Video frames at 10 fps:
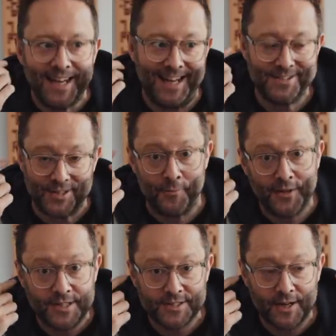it's
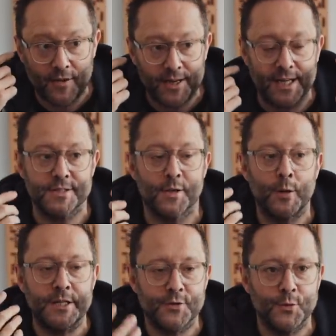something that's in our ears.
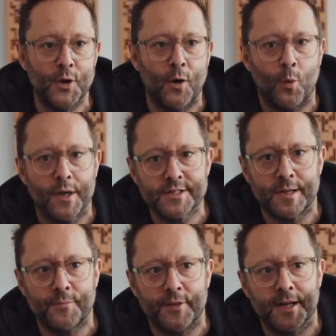We do not want
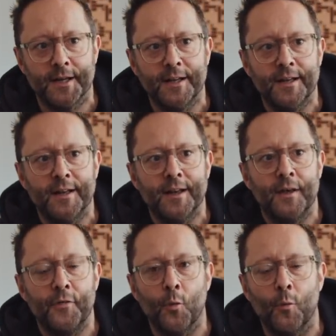something
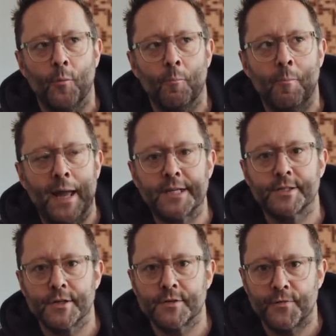that makes
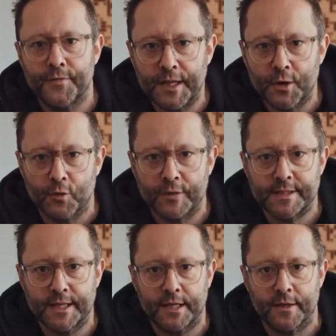us feel
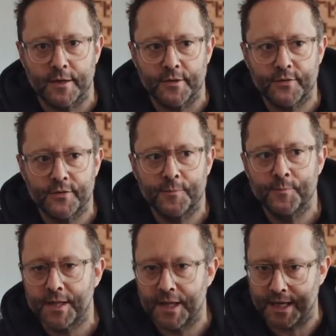ridiculous
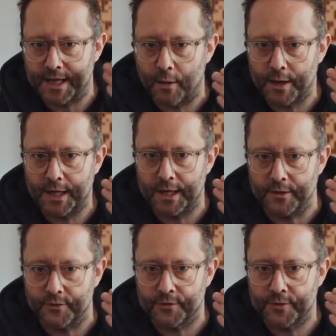in our
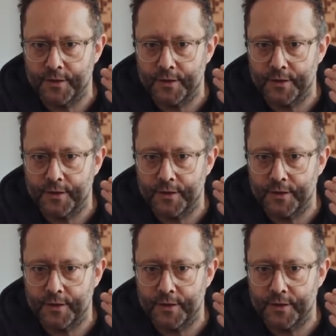ears.